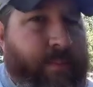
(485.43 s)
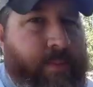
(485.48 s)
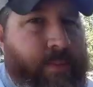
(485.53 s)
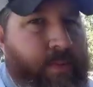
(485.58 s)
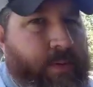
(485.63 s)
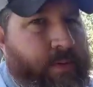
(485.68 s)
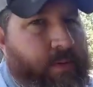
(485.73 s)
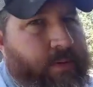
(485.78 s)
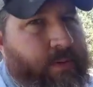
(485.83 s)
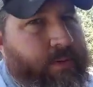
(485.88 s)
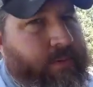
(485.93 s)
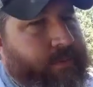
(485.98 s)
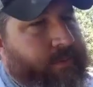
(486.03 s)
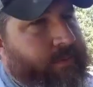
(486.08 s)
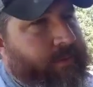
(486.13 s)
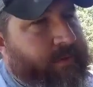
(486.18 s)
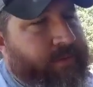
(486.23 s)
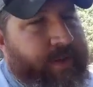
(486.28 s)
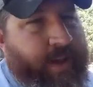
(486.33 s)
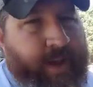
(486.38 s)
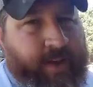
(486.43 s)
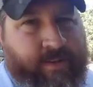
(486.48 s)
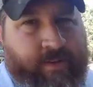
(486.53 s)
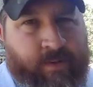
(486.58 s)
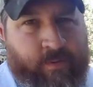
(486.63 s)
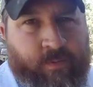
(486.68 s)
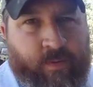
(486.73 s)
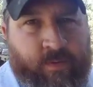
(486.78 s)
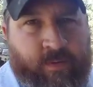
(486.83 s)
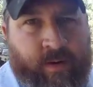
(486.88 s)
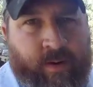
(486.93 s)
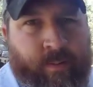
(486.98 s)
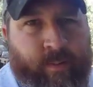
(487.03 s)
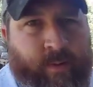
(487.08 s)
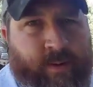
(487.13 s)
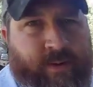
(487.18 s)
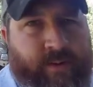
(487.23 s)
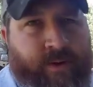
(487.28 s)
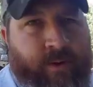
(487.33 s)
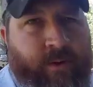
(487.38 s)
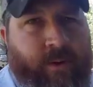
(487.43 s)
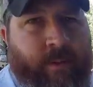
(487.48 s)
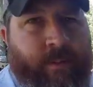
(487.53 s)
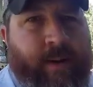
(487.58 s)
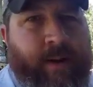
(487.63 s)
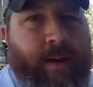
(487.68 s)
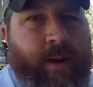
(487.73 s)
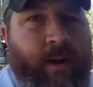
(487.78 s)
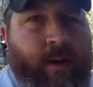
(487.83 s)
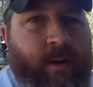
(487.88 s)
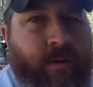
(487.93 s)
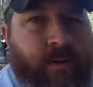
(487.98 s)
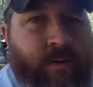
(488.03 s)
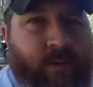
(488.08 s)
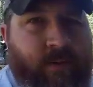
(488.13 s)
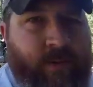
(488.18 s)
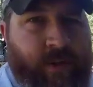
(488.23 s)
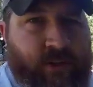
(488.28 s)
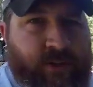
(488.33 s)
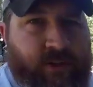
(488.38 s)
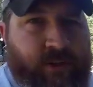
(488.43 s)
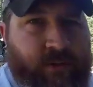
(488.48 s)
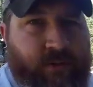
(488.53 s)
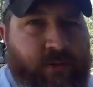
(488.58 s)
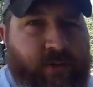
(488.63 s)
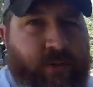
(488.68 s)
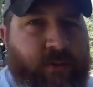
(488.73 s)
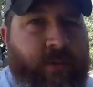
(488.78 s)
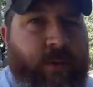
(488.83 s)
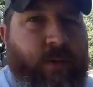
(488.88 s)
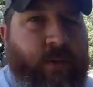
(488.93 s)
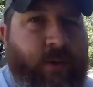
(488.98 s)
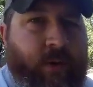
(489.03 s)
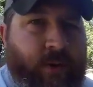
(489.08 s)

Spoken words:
You're just asking for trouble, and it's going to be loads of issues if you